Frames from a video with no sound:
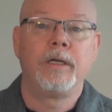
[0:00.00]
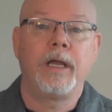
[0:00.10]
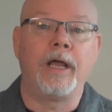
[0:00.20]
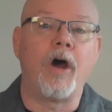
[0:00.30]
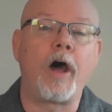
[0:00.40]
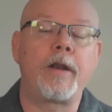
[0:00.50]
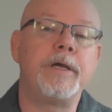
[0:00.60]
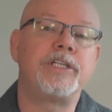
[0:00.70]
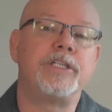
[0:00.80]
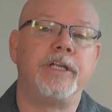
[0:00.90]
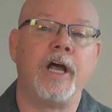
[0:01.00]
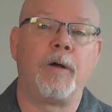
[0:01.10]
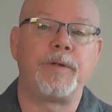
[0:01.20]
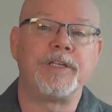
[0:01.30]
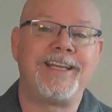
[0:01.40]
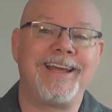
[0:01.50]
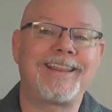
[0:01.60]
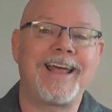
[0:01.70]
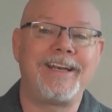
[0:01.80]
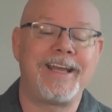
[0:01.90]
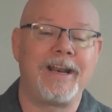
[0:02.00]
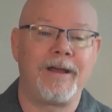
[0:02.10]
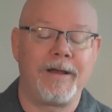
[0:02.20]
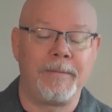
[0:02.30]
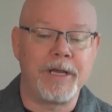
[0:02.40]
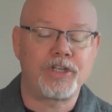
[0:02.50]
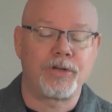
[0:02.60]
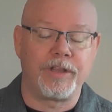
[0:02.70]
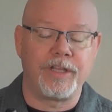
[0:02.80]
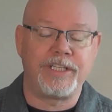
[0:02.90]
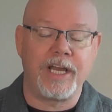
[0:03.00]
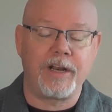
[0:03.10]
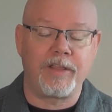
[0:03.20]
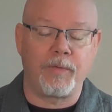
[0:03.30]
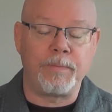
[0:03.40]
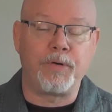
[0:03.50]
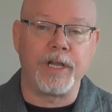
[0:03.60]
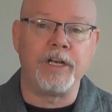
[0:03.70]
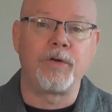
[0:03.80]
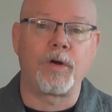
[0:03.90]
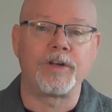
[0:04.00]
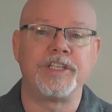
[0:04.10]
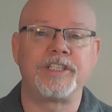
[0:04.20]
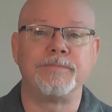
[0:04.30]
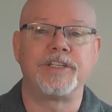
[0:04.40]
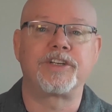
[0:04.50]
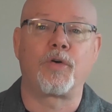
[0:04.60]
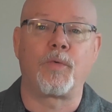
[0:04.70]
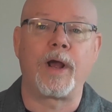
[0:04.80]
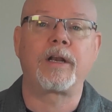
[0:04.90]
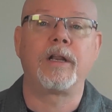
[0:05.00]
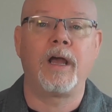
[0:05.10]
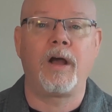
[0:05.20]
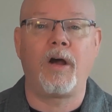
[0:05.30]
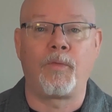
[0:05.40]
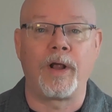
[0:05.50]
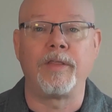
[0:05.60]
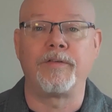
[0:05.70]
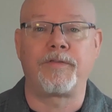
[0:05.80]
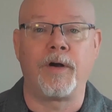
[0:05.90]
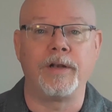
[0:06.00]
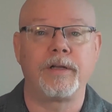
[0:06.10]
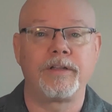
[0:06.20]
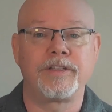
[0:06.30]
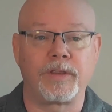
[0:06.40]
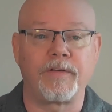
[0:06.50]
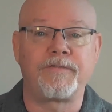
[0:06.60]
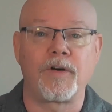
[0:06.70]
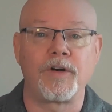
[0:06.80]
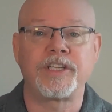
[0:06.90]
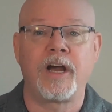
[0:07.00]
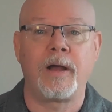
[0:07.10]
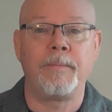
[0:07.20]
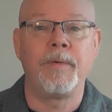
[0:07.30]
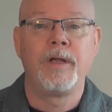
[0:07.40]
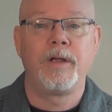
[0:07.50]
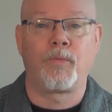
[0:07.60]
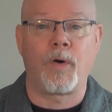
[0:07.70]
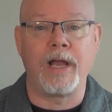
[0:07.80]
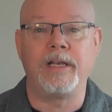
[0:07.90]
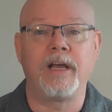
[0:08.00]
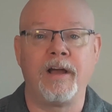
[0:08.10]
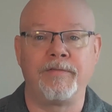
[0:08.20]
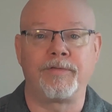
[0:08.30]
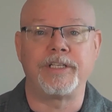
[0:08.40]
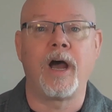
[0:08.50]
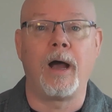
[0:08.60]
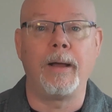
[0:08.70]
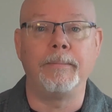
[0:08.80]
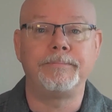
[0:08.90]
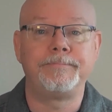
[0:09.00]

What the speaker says: And automation can help us get that data and make sure that the data that we put into our systems is correct right on the front. So at the first time, right every time.